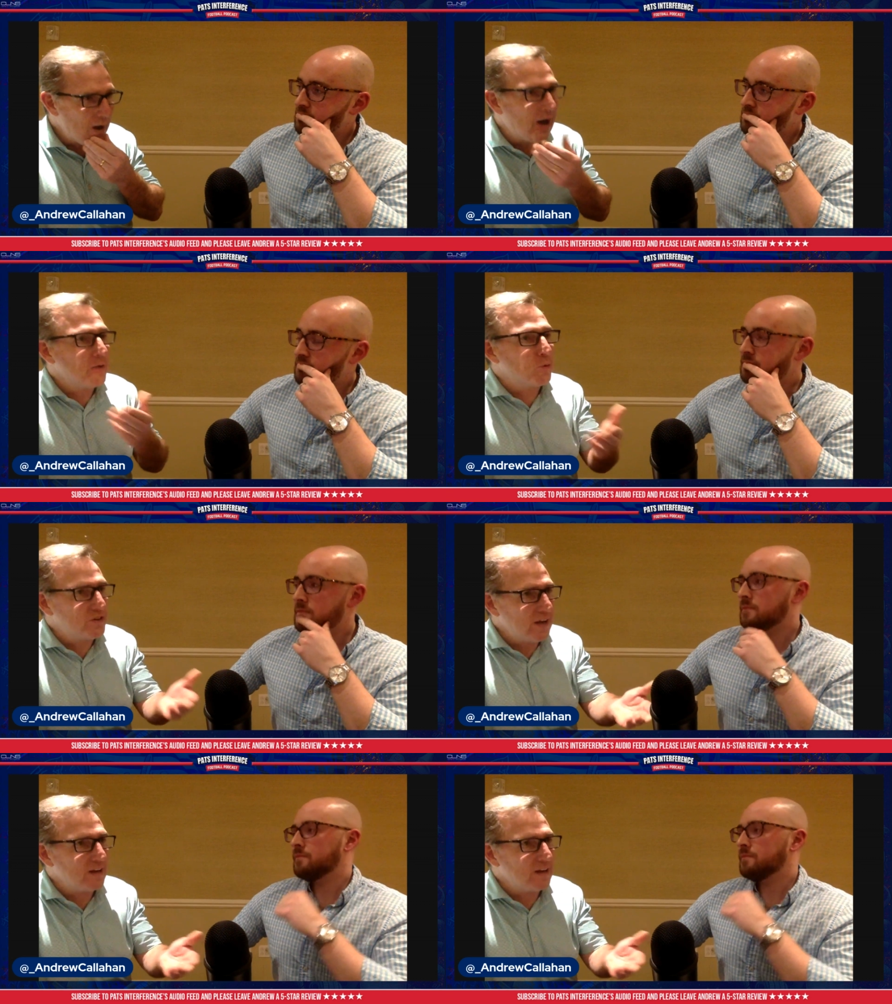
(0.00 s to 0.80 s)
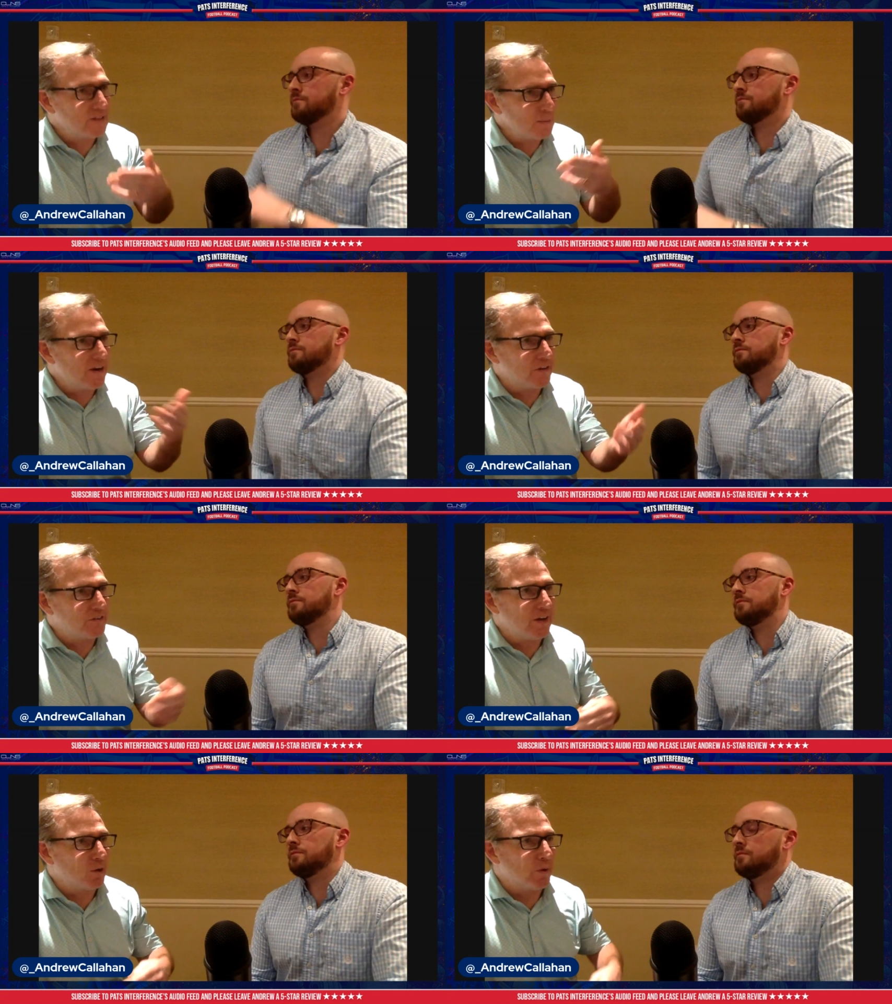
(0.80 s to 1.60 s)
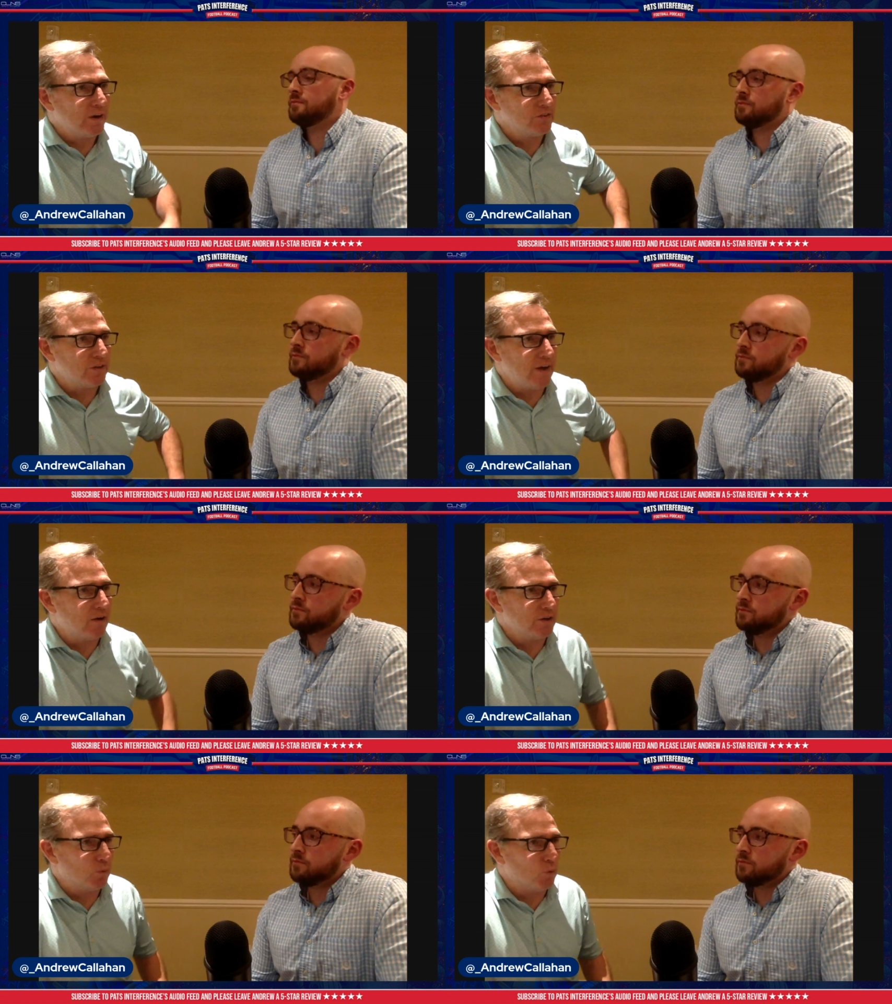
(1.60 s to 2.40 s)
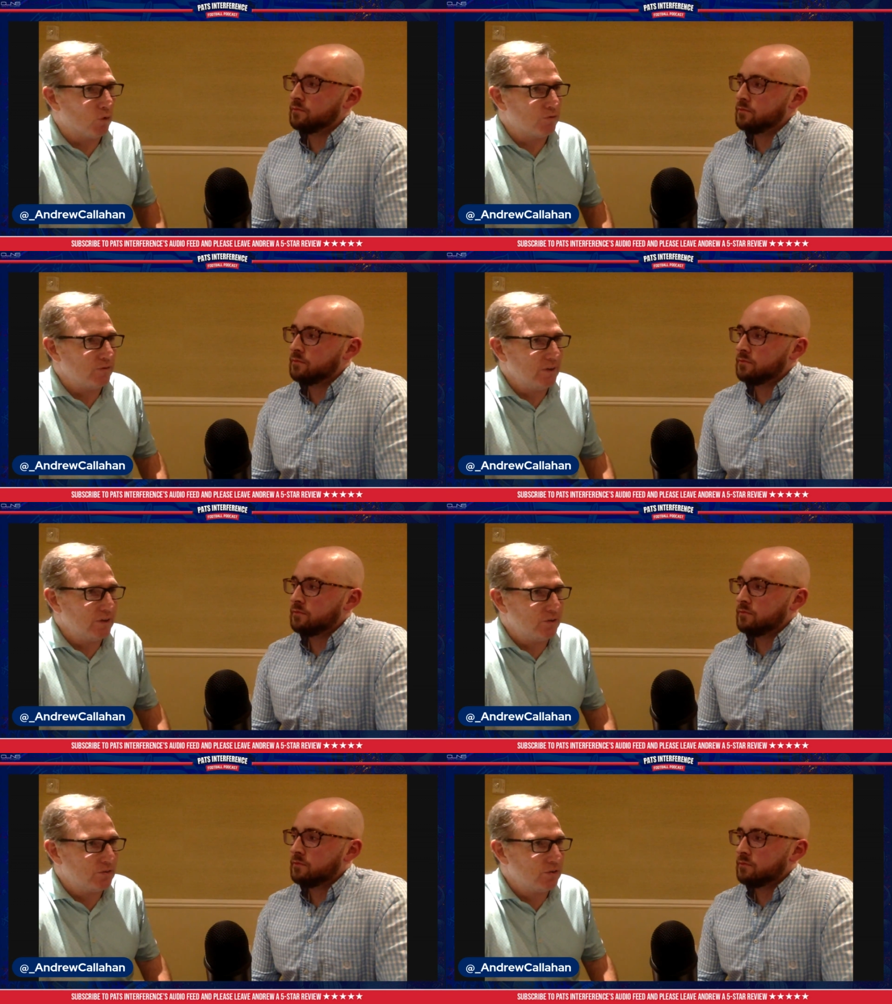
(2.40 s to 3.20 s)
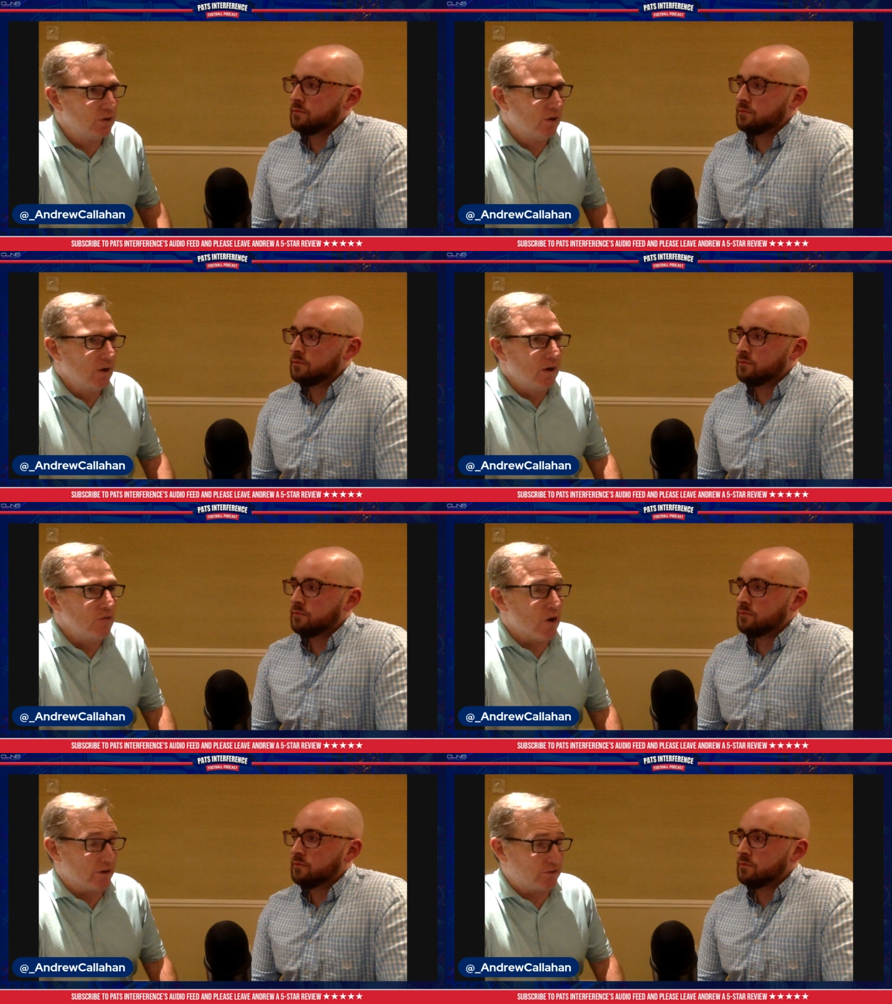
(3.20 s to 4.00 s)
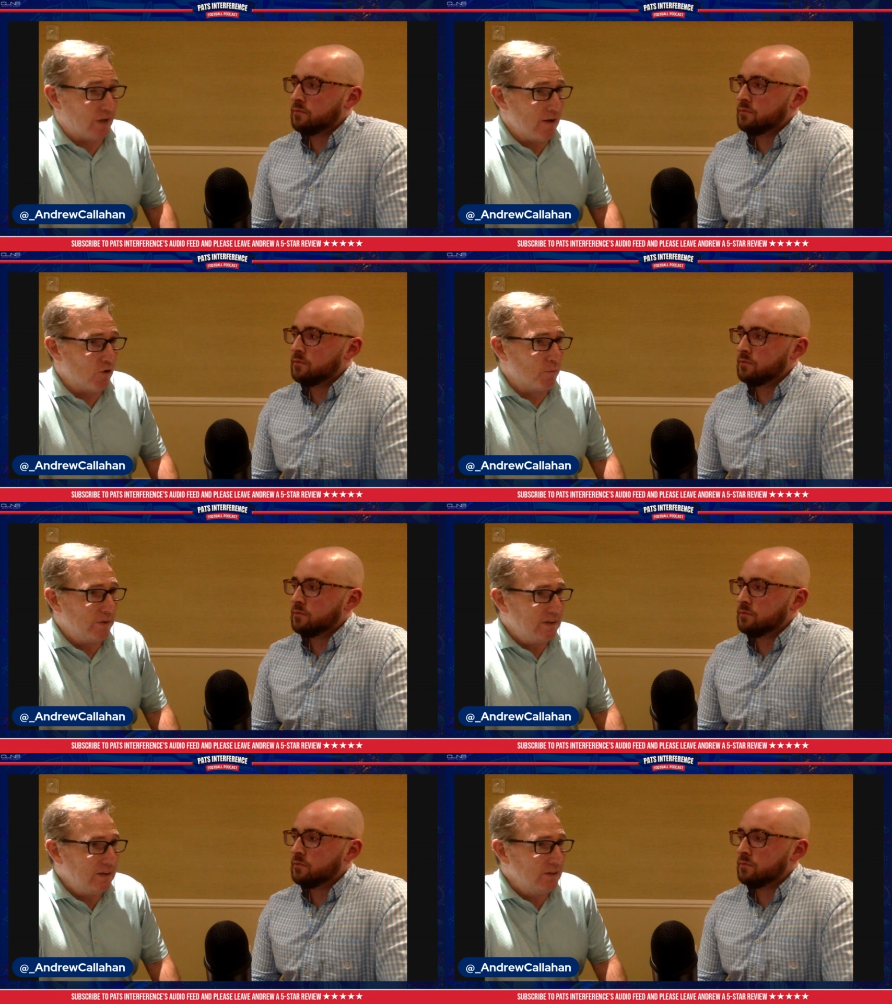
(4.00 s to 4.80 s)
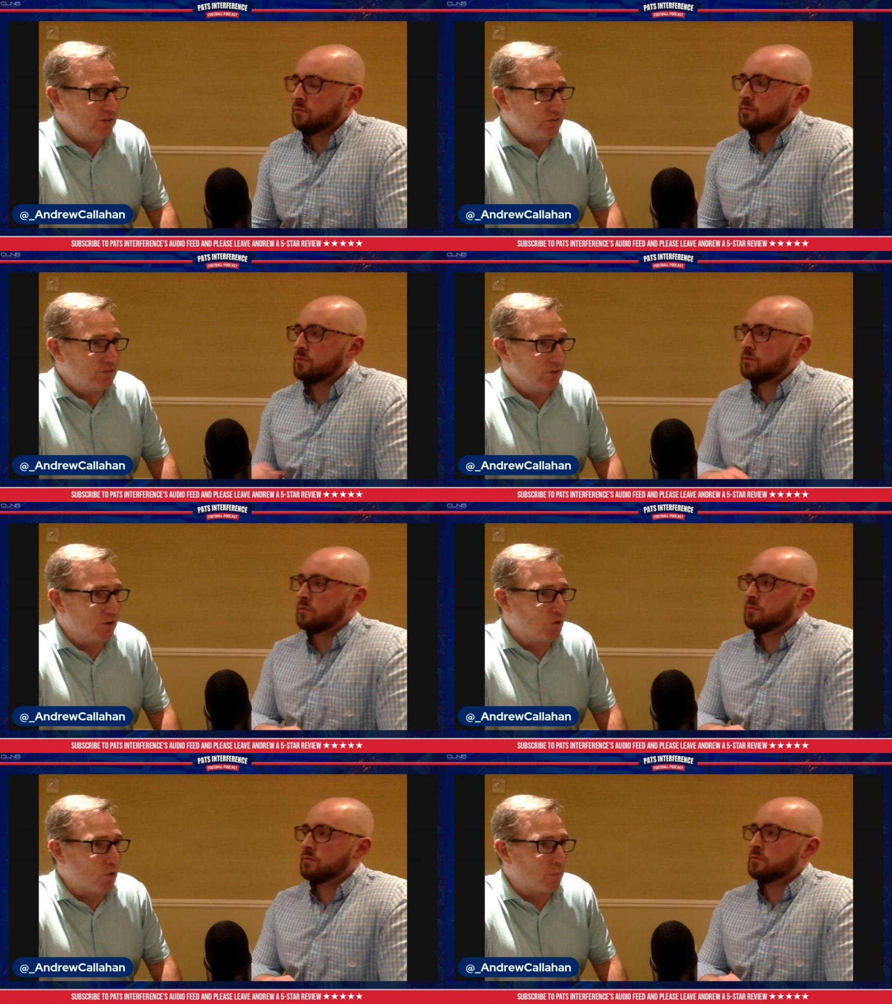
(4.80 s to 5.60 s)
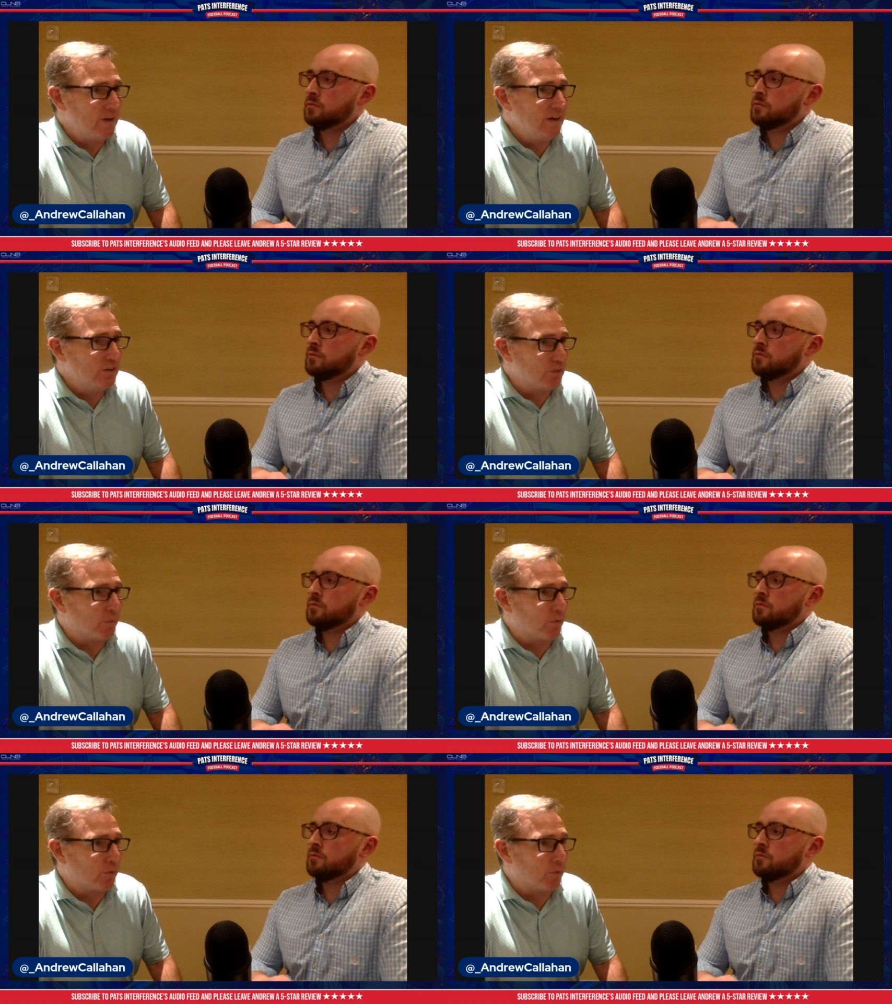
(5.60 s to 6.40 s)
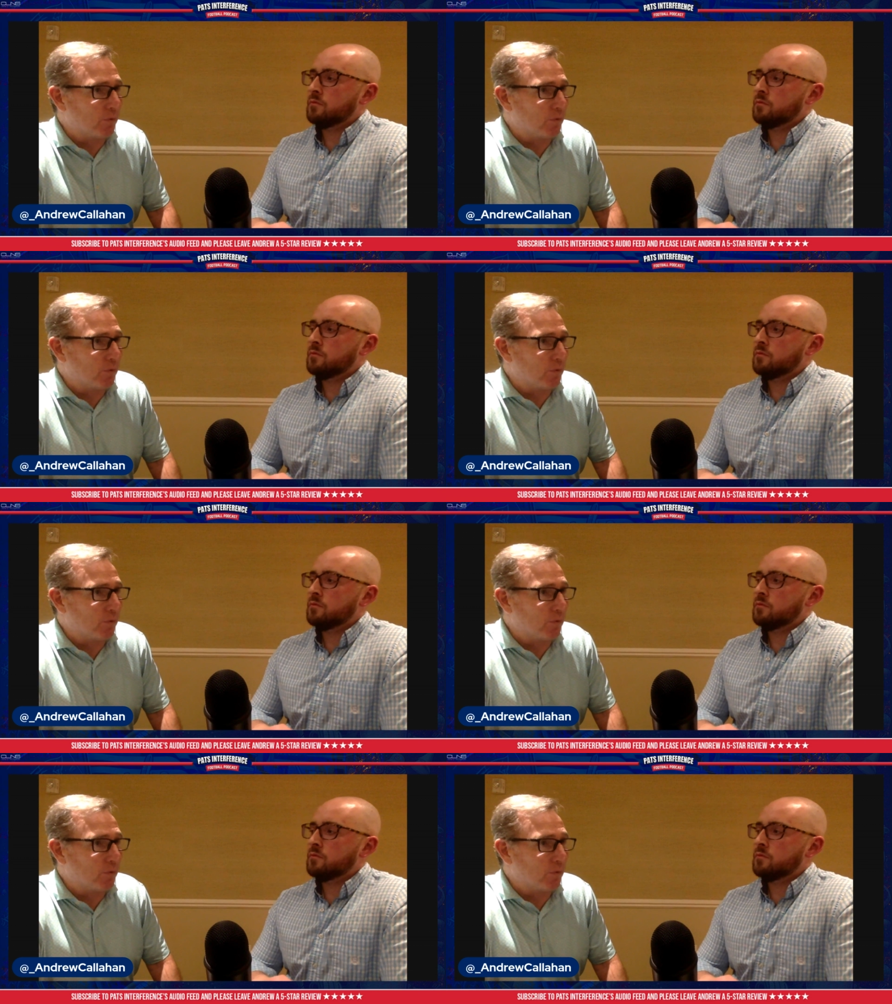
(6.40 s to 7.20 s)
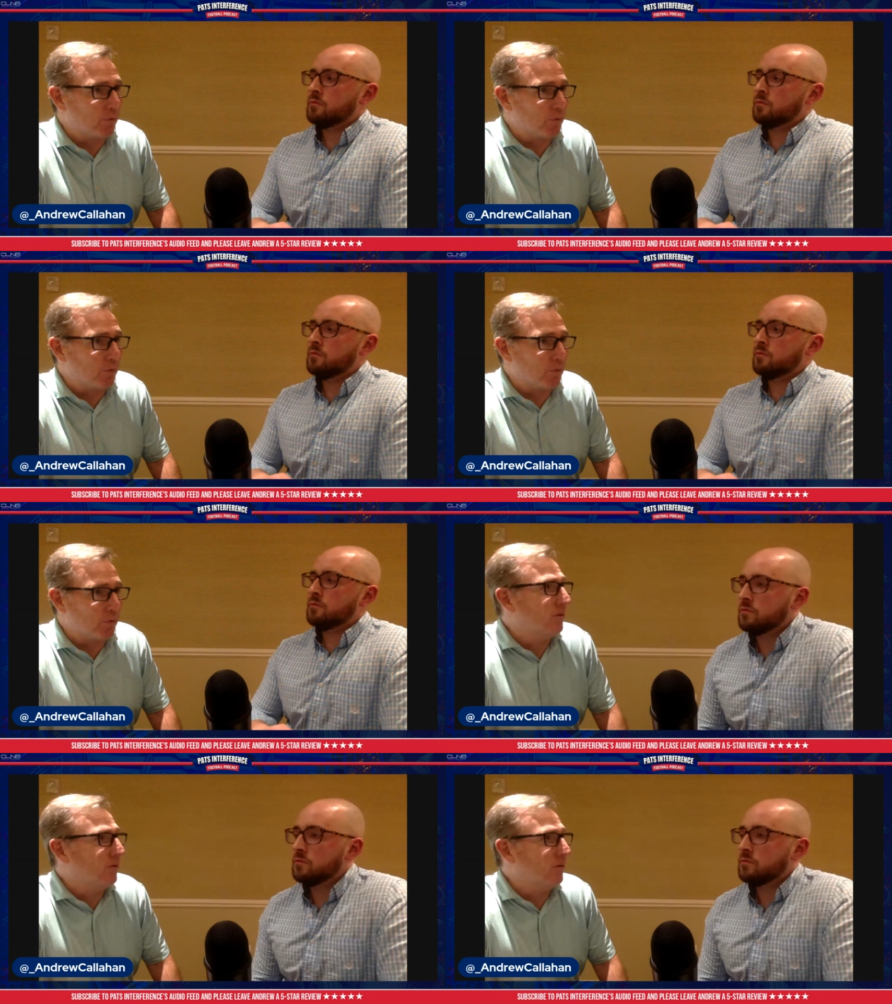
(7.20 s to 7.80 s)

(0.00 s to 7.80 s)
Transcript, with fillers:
Speaker 1: I would take say my other takeaway is that Eliot Wolf is not a silo, but he is a corp. He is the personnel corporation CEO.